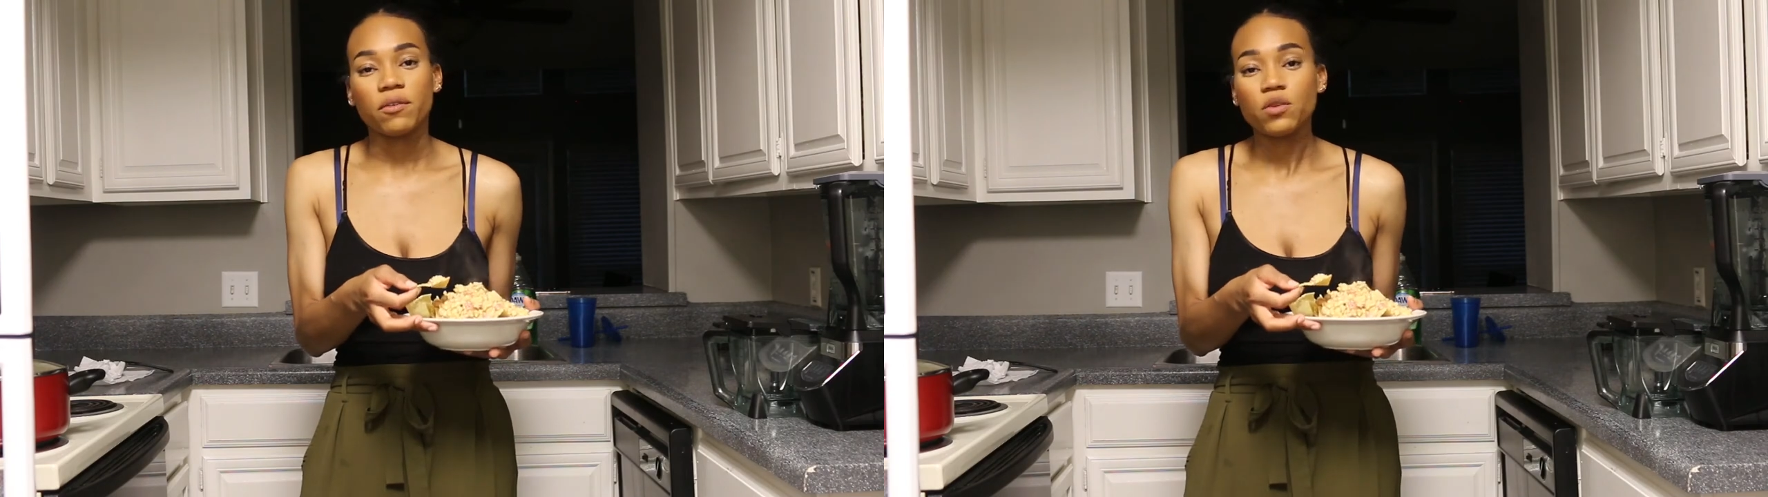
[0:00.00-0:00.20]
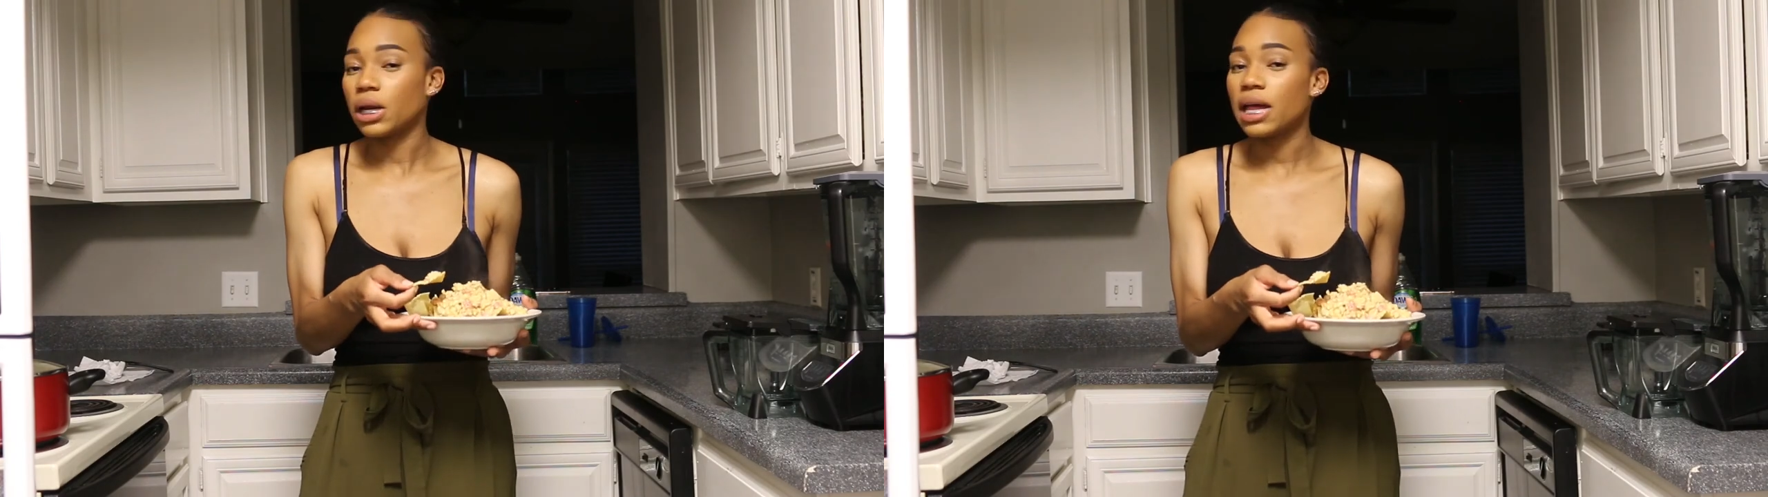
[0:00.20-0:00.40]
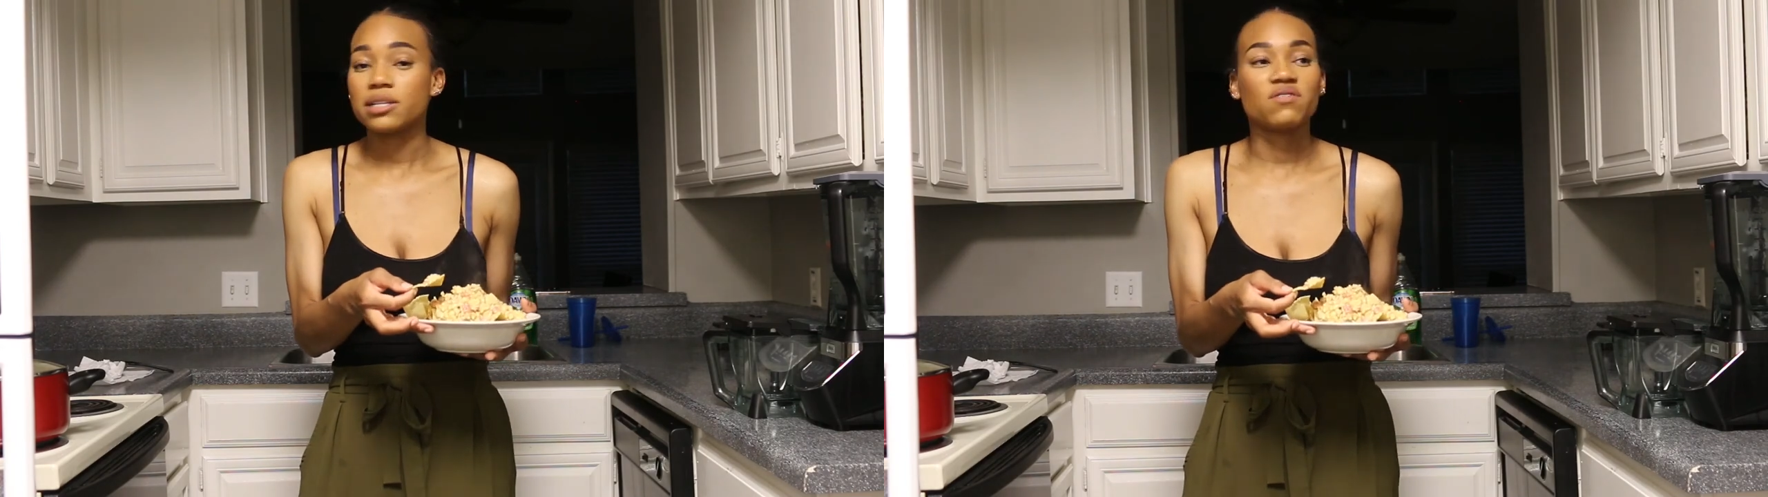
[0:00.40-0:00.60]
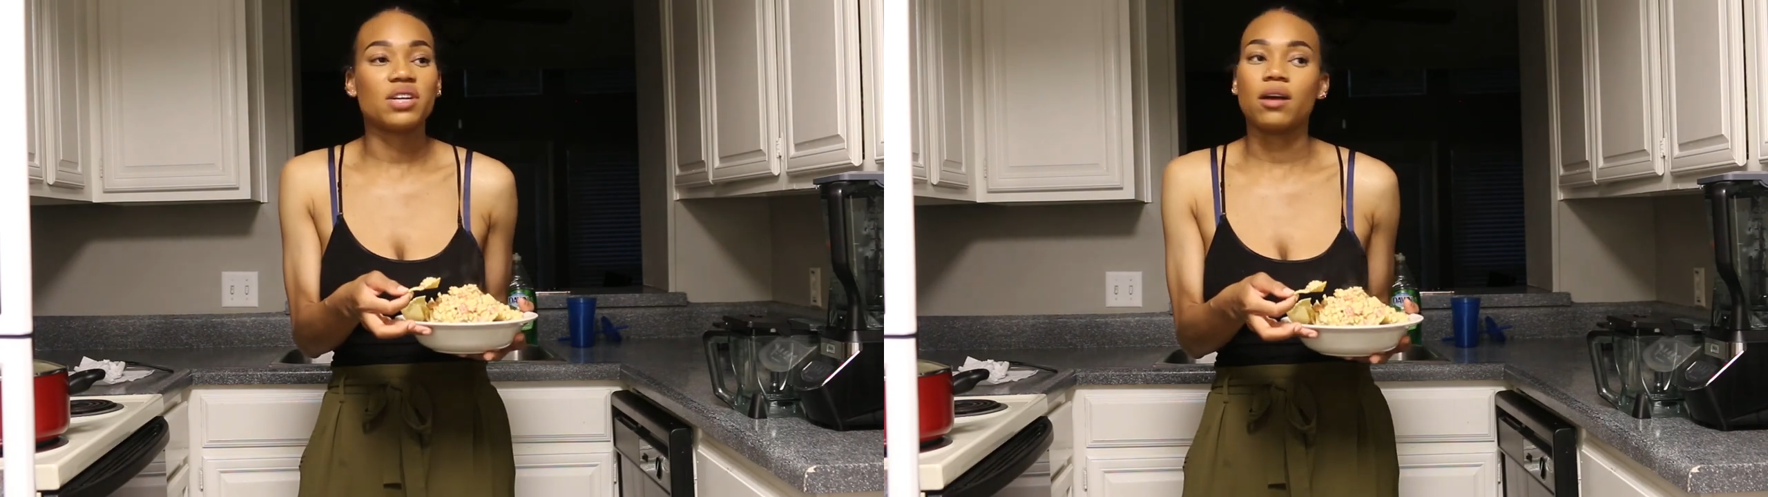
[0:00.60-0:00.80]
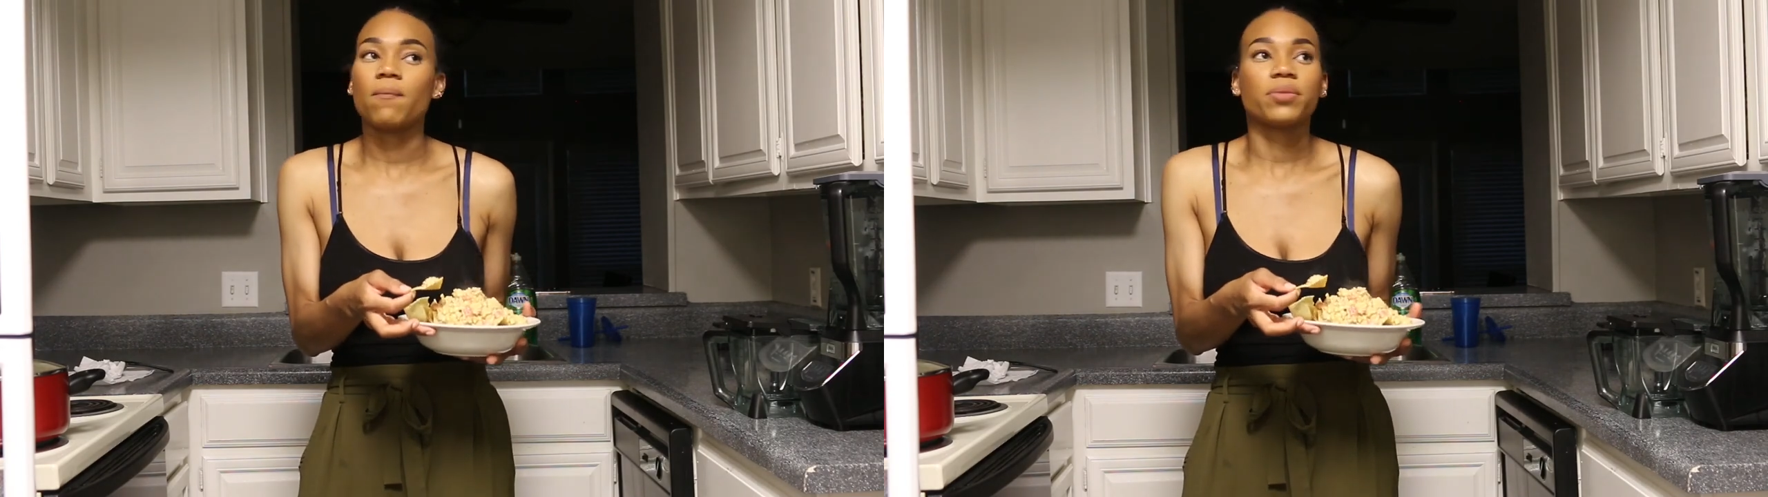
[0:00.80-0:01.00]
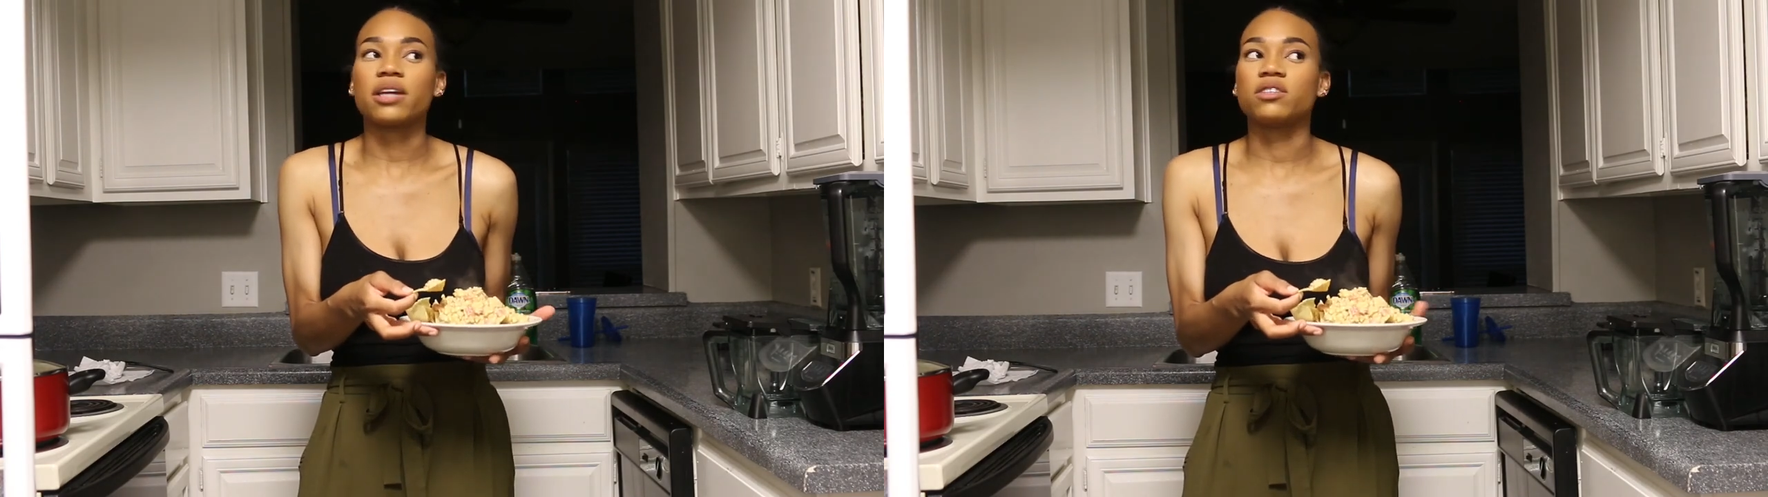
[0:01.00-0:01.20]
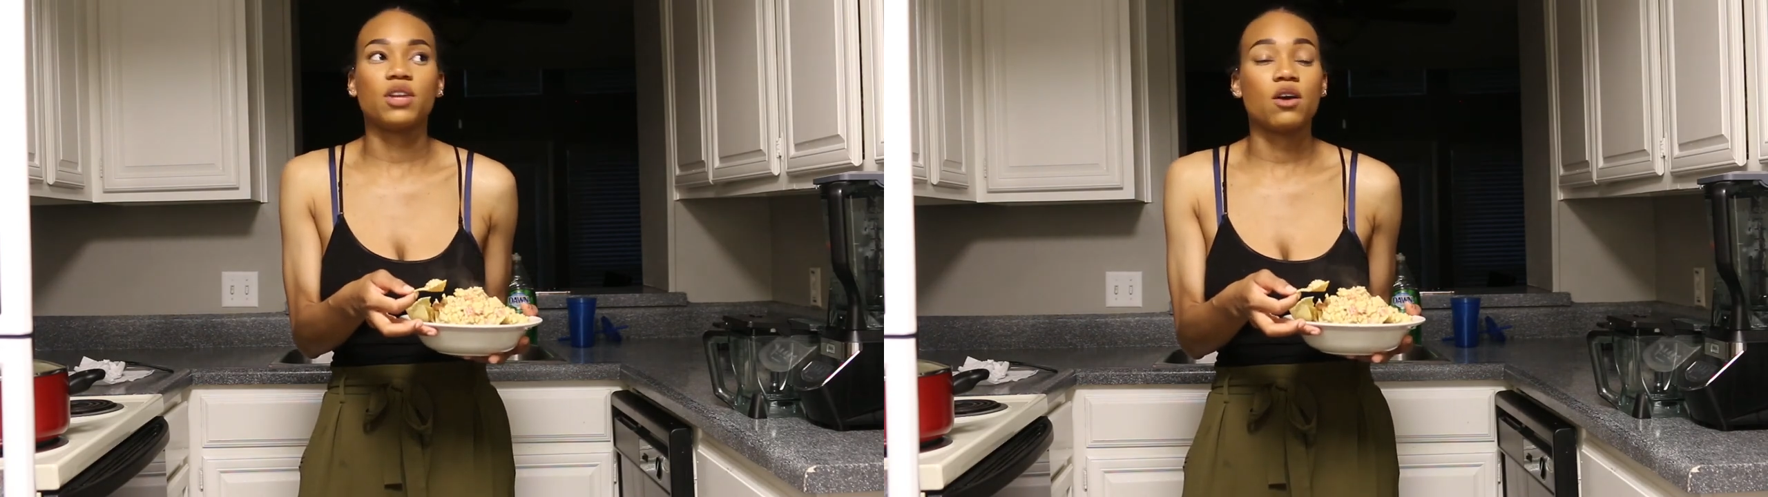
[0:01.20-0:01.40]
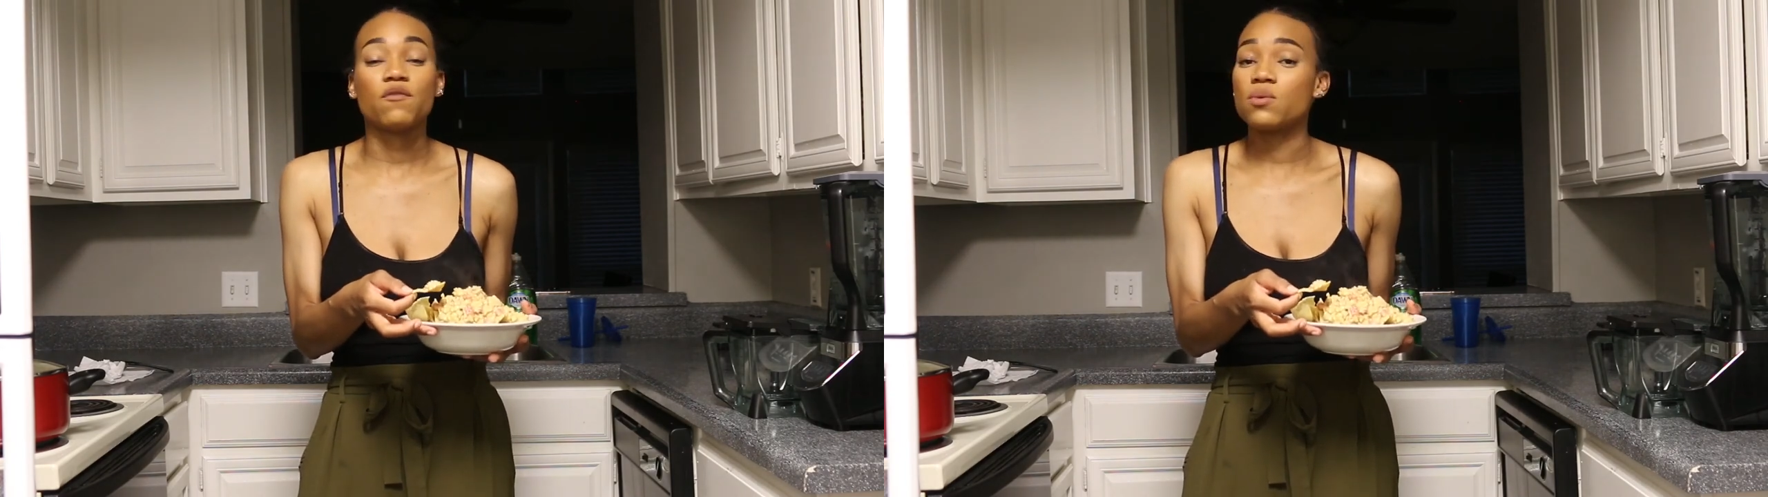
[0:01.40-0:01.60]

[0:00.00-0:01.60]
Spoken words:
If you want to like this video, like this video.